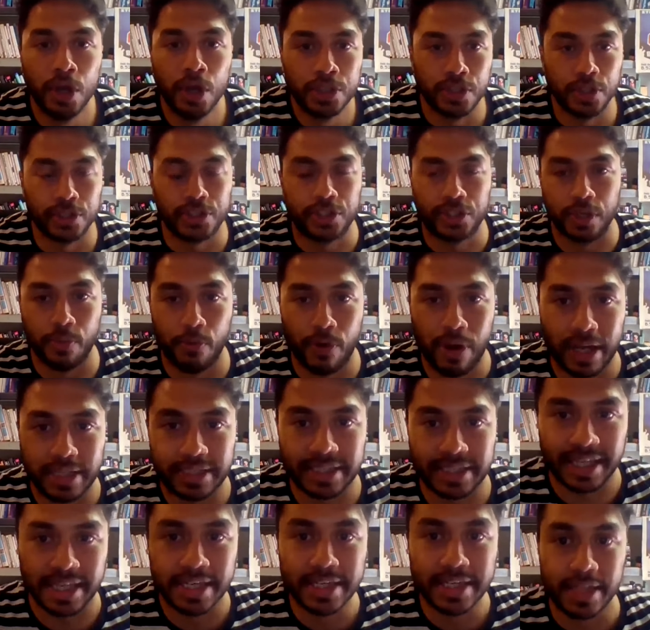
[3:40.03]
So to
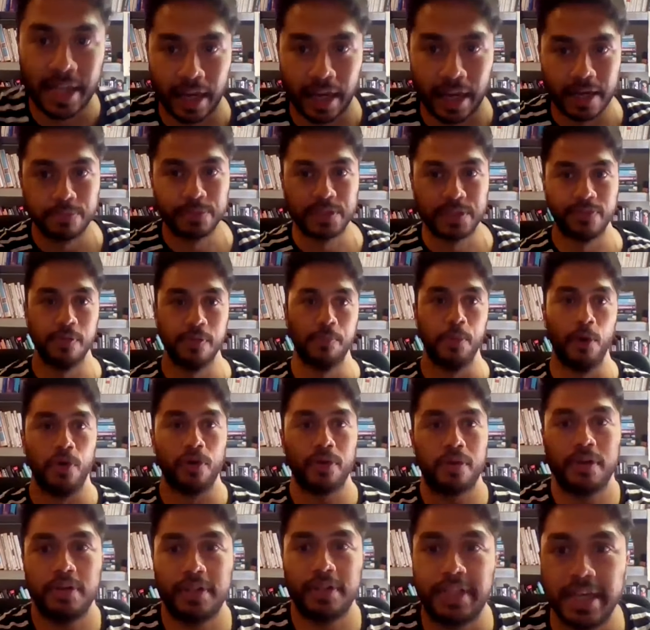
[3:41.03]
summarise the key claims of the
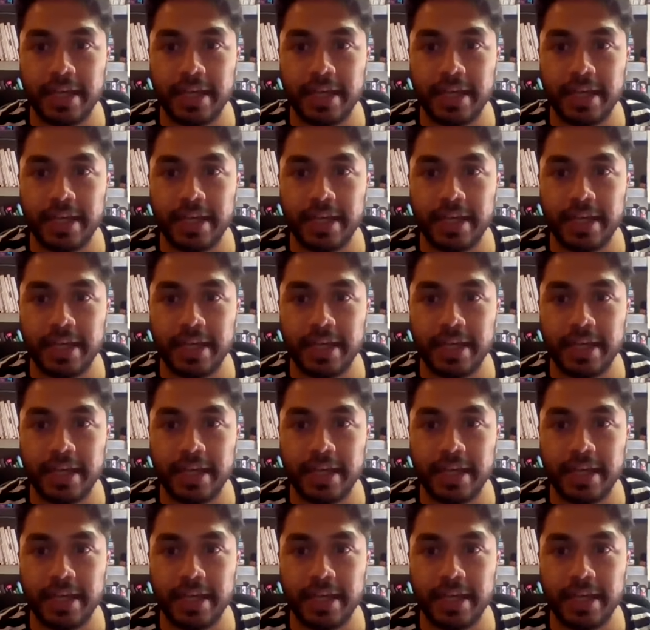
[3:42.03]
book,